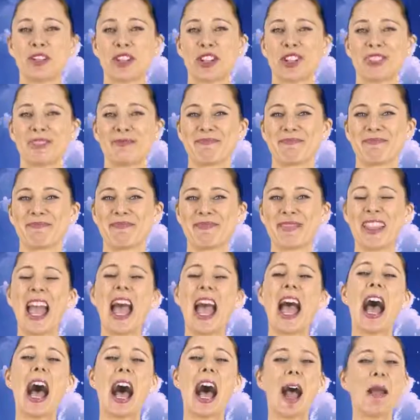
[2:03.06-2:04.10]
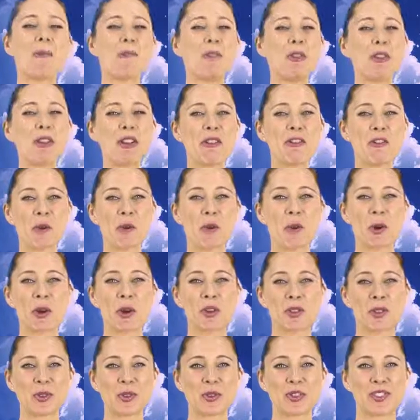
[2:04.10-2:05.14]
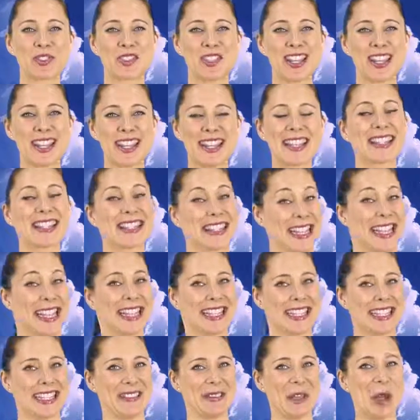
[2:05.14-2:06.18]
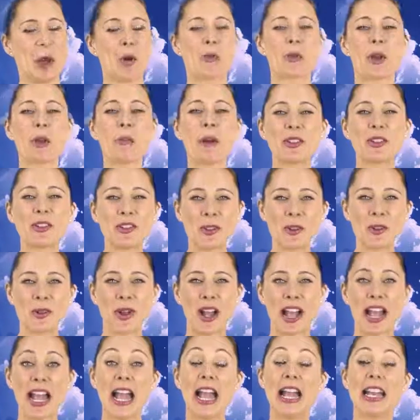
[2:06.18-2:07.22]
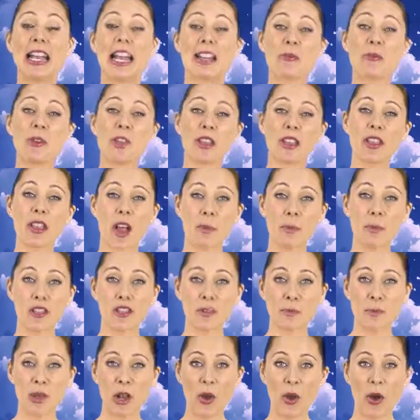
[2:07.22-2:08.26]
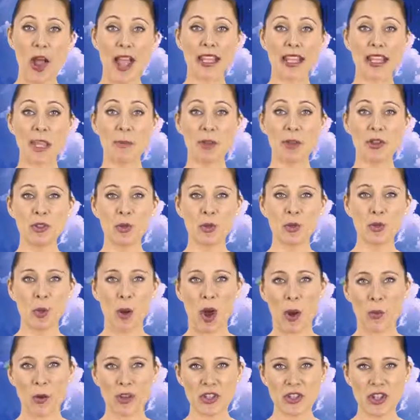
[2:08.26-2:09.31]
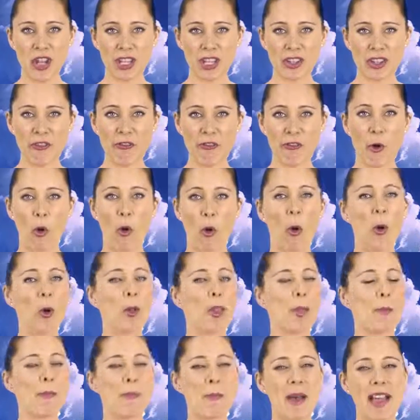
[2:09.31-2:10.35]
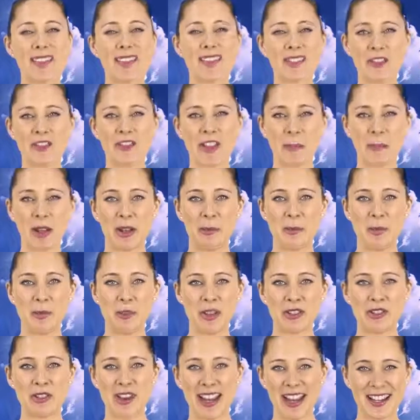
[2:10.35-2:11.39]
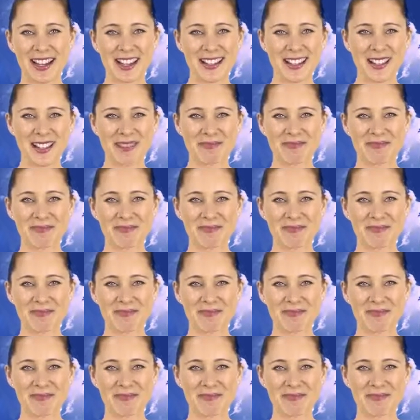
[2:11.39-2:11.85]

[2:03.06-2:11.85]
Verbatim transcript: competition. I'm looking forward to seeing Sing. What about you? Let me know in the comments below and keep it tuned to our channel for all the best family movie trailers.